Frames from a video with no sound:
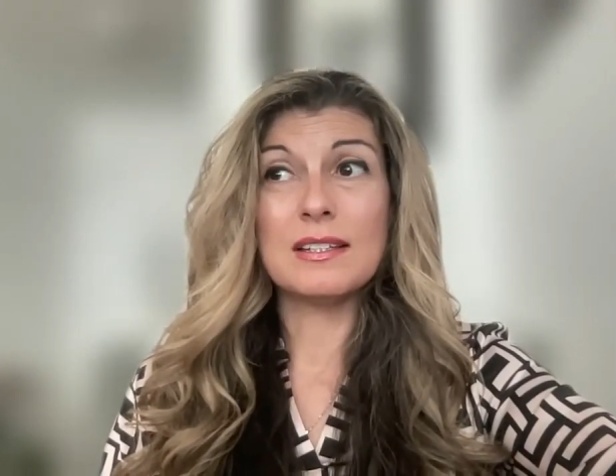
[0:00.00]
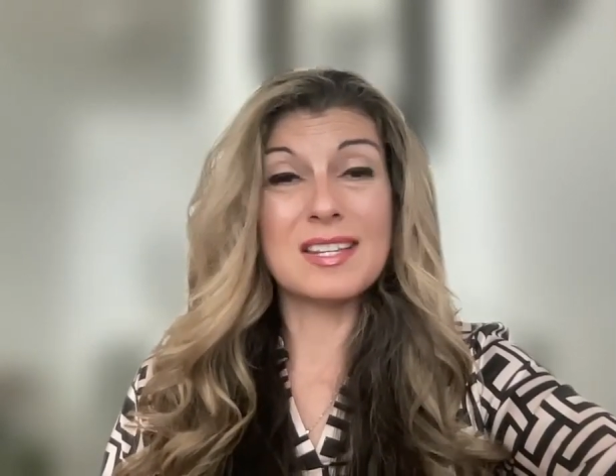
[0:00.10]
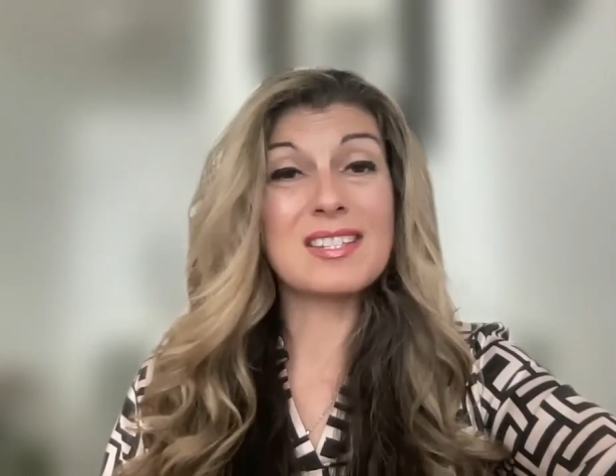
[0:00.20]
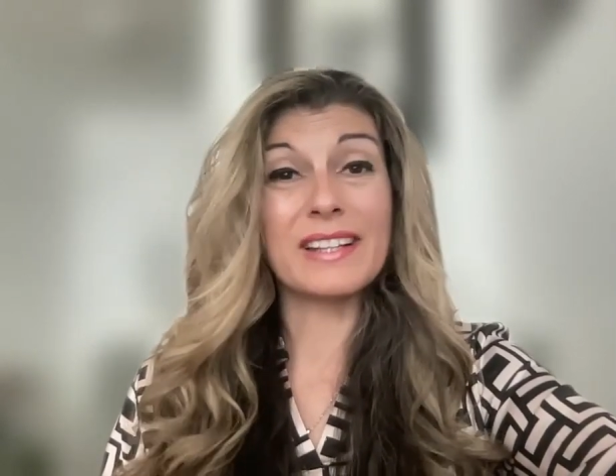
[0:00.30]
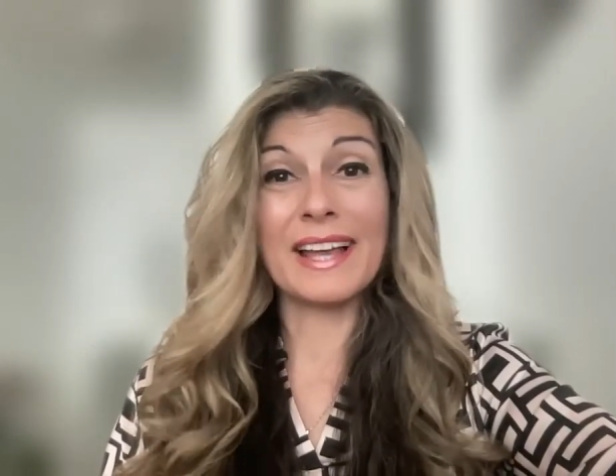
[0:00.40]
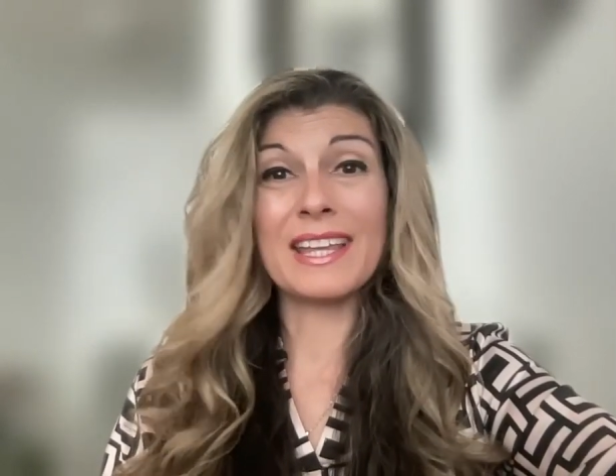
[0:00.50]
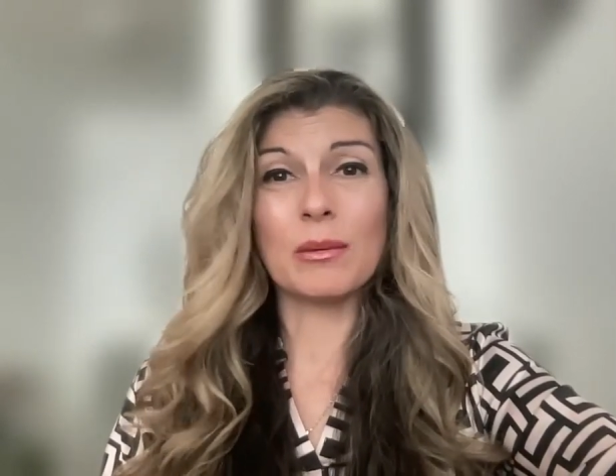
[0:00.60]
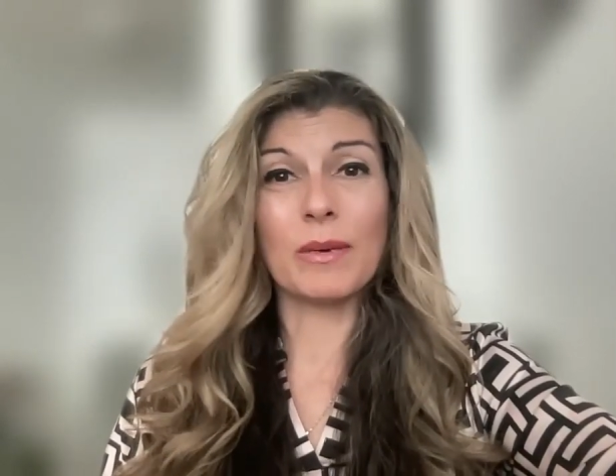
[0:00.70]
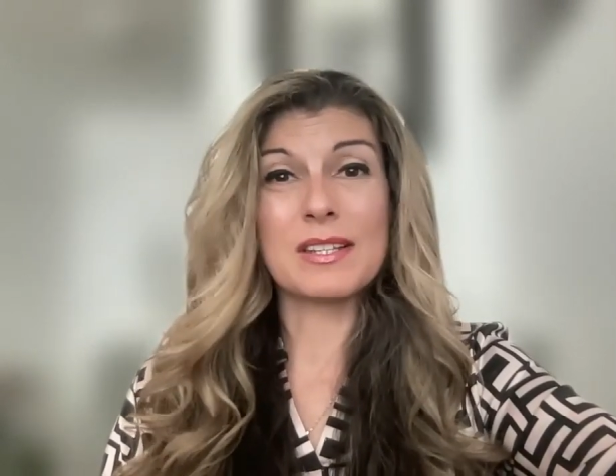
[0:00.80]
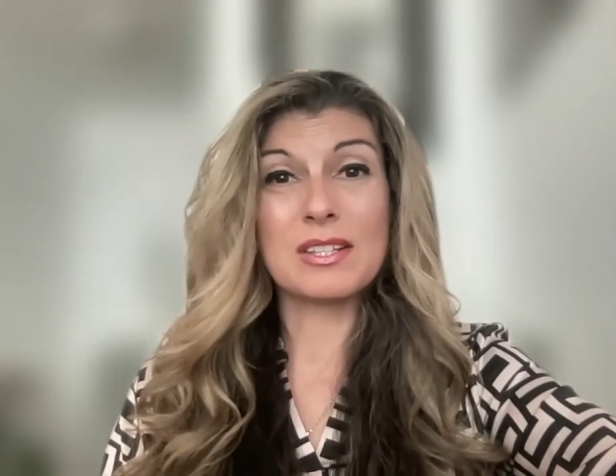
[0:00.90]

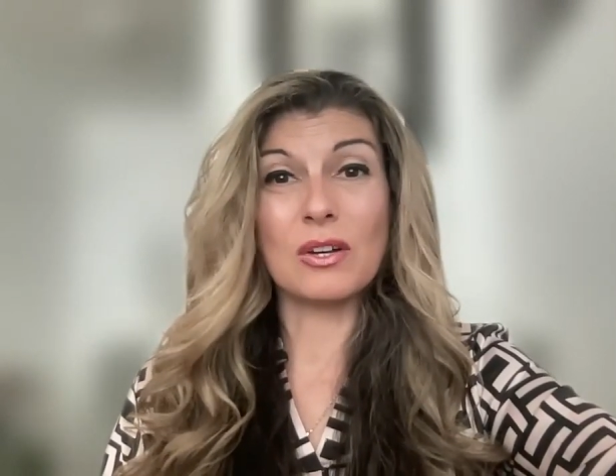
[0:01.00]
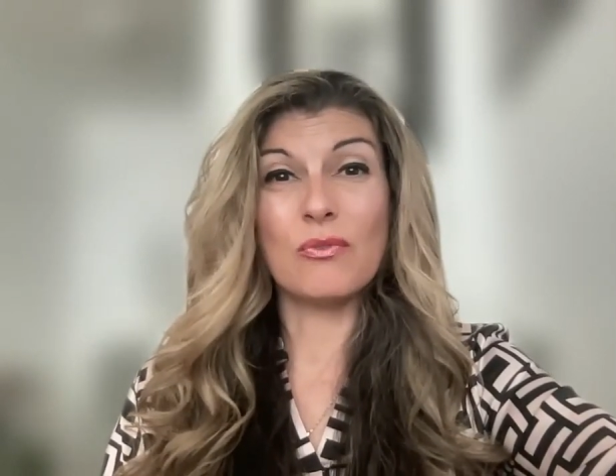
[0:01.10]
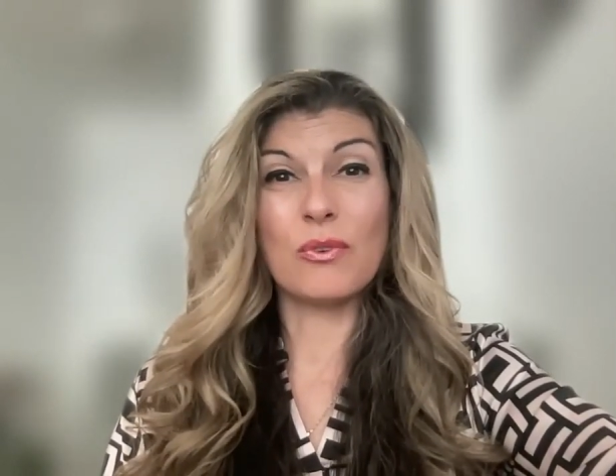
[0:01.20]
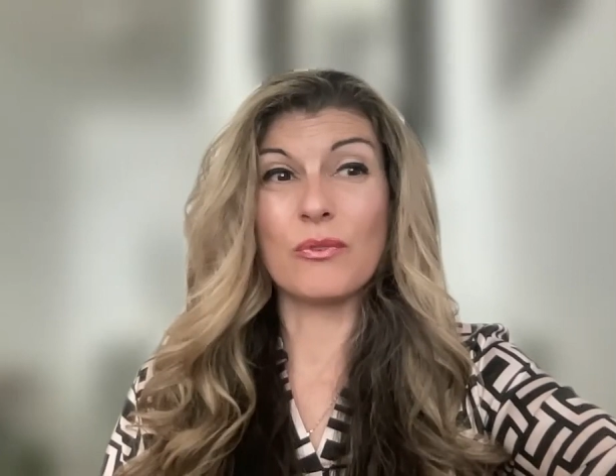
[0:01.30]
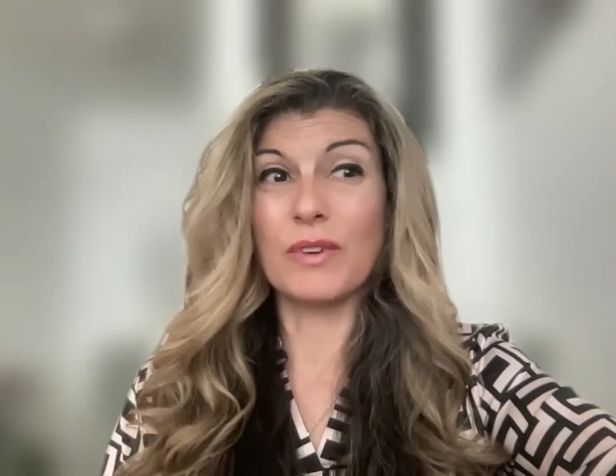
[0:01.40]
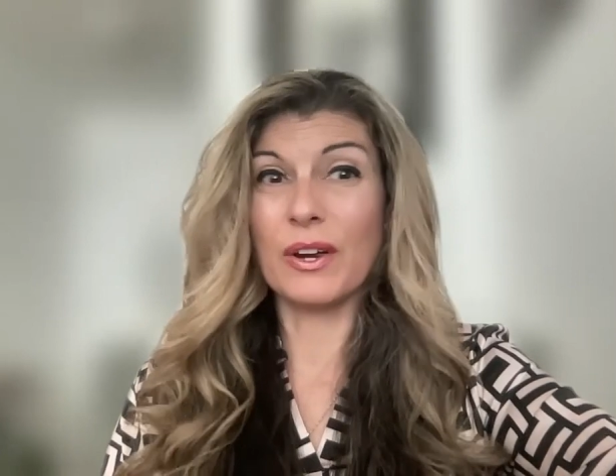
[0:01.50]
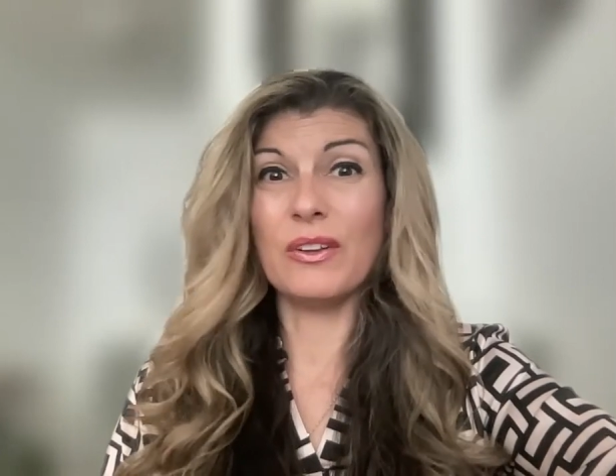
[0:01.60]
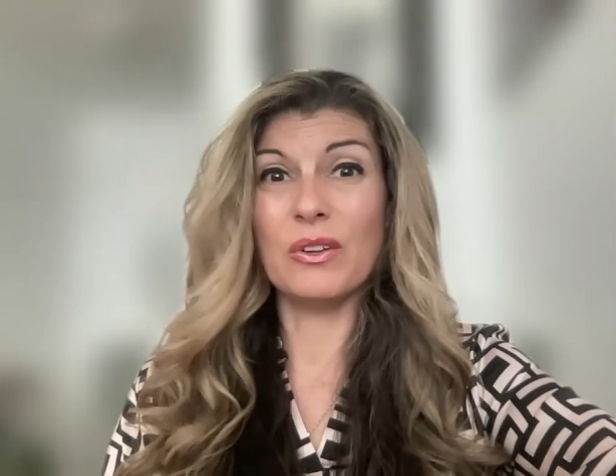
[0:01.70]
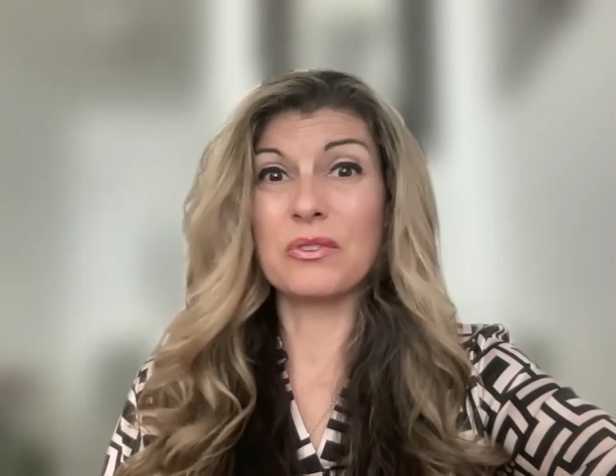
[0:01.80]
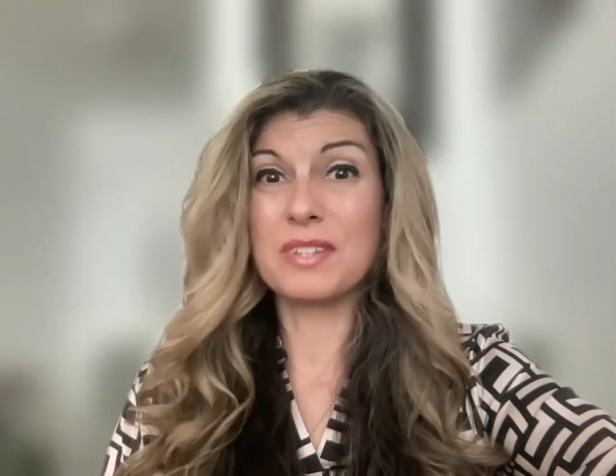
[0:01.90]
disliking myself for a
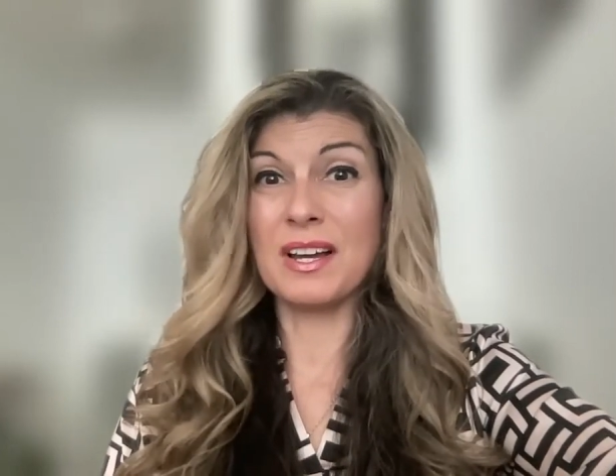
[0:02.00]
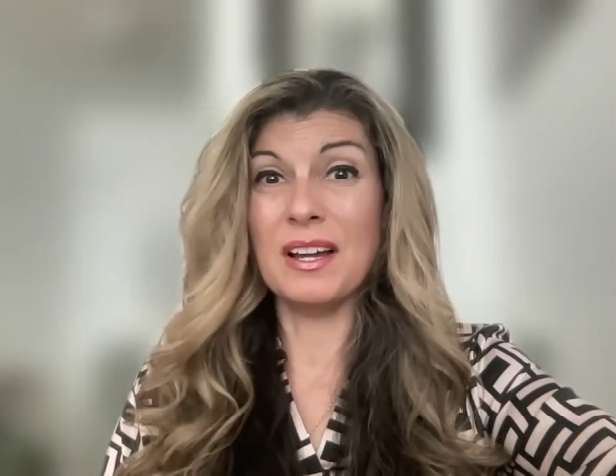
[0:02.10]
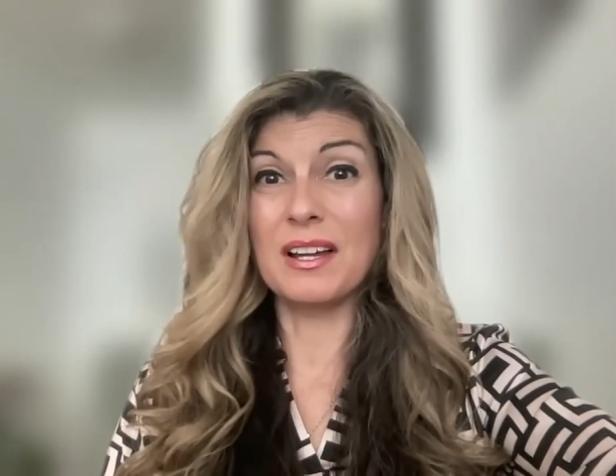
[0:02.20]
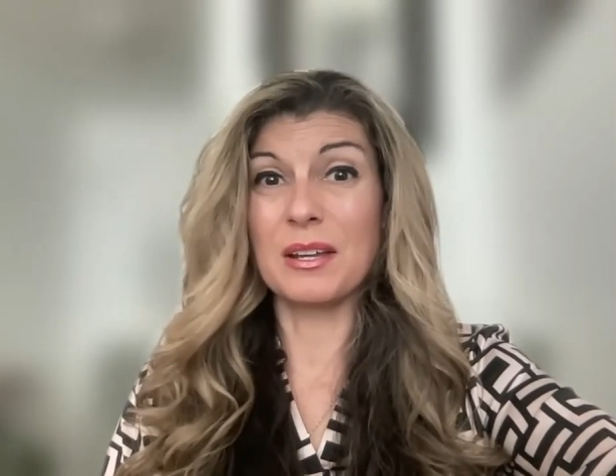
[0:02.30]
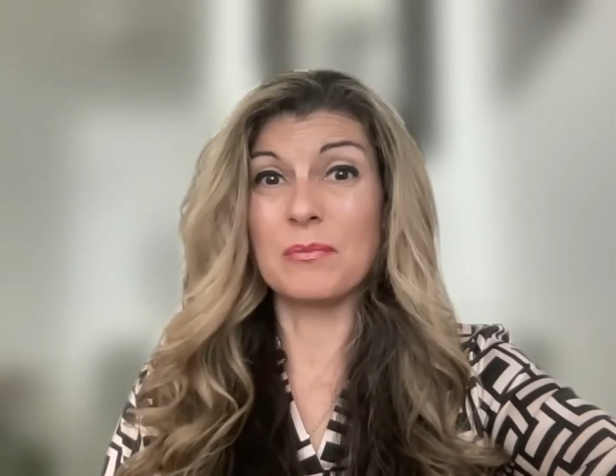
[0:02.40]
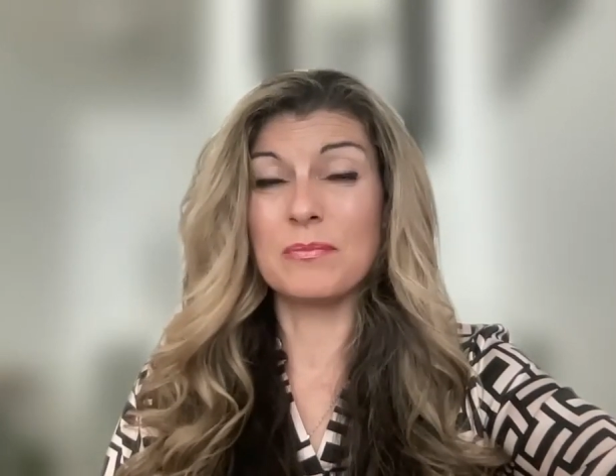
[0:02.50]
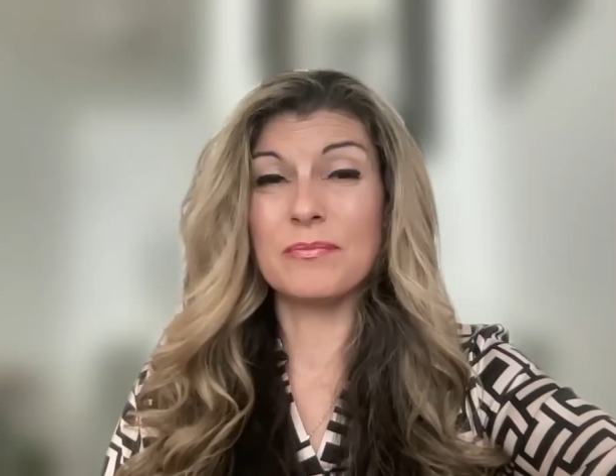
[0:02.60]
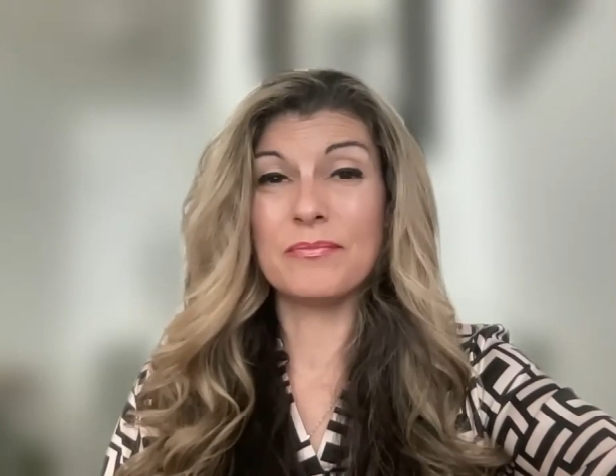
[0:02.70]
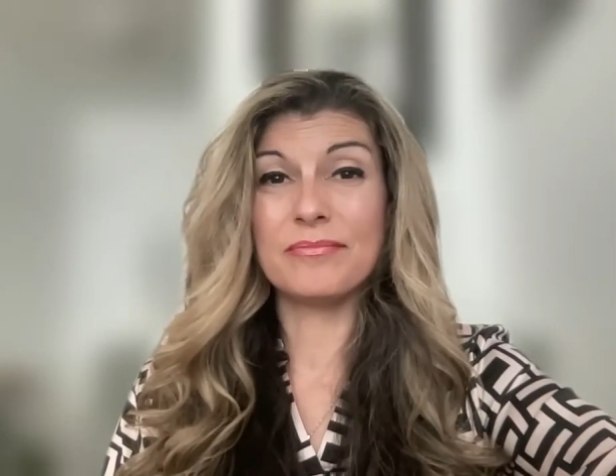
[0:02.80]
very long time.